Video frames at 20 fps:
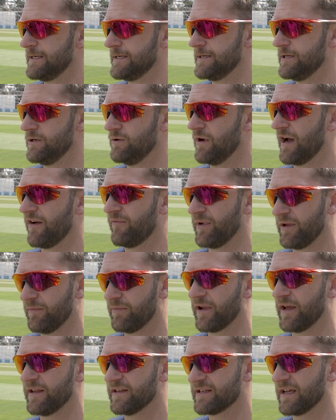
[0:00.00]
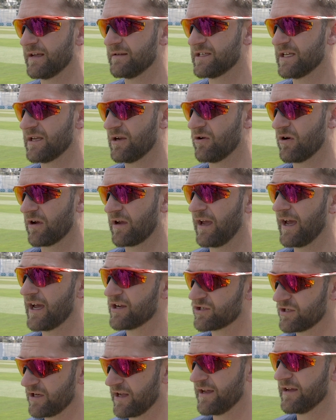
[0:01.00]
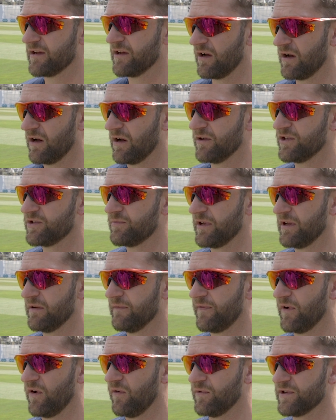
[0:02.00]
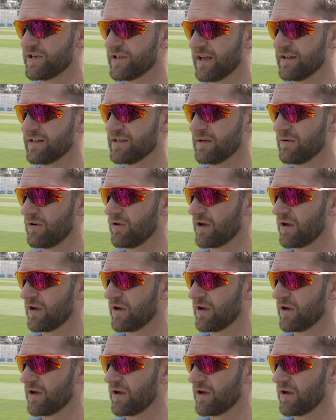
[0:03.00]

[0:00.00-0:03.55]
who have been playing second team cricket. Ashton Agar has been involved with second team